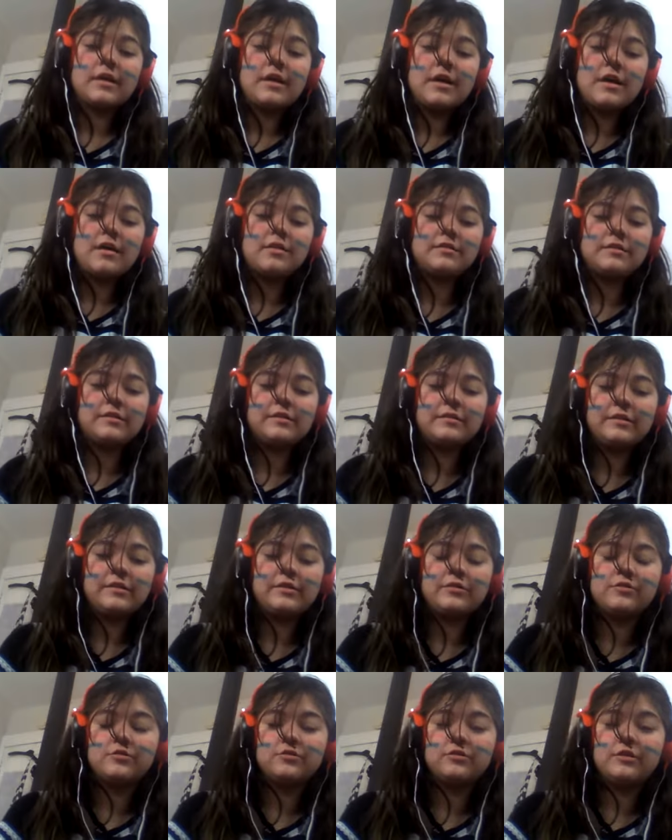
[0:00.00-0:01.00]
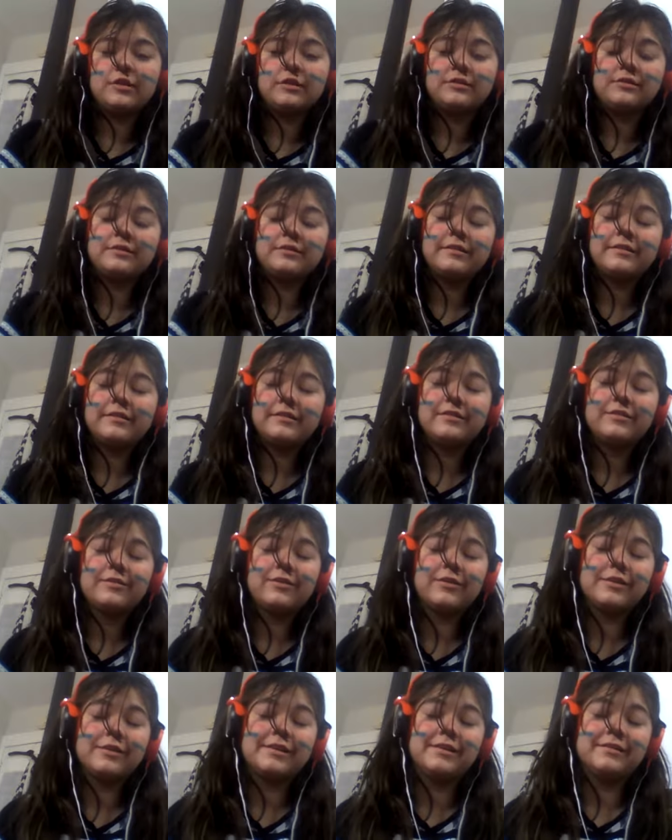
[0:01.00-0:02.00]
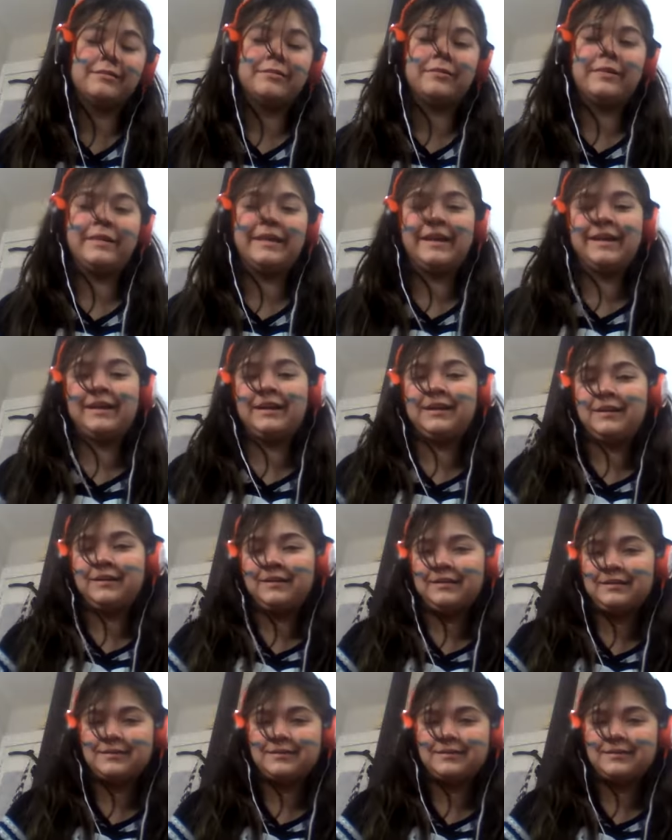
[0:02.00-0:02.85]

I can do all sorts of things.